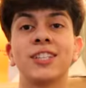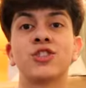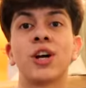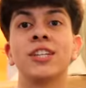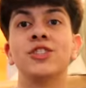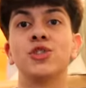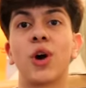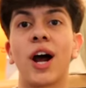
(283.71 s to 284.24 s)
I
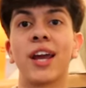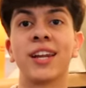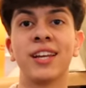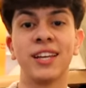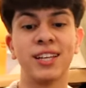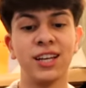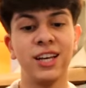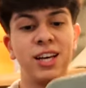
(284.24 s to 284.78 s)
tried drying
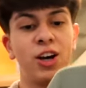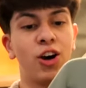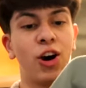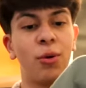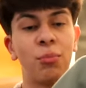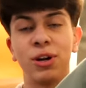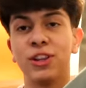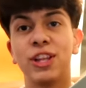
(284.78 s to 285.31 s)
it,
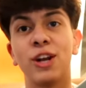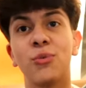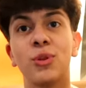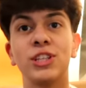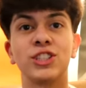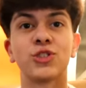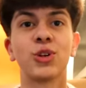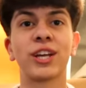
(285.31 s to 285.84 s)
but it didn't
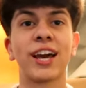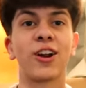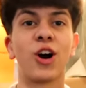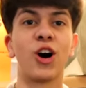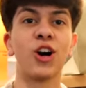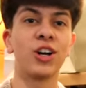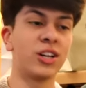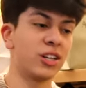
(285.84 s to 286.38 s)
really shrink at
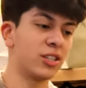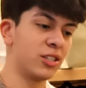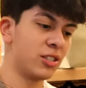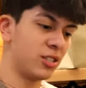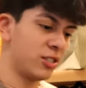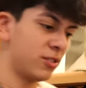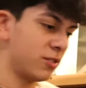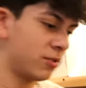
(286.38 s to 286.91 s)
all.
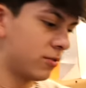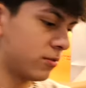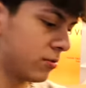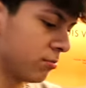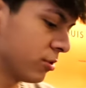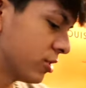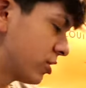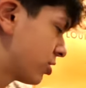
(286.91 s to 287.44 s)

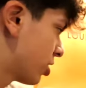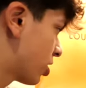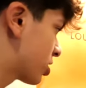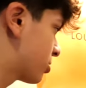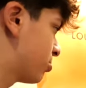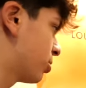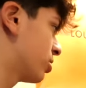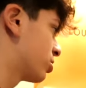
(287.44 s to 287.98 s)
It
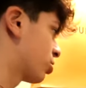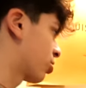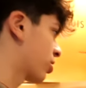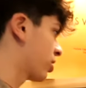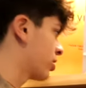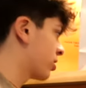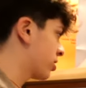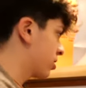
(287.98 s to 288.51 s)
sucks, but it's
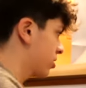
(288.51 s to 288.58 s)
okay.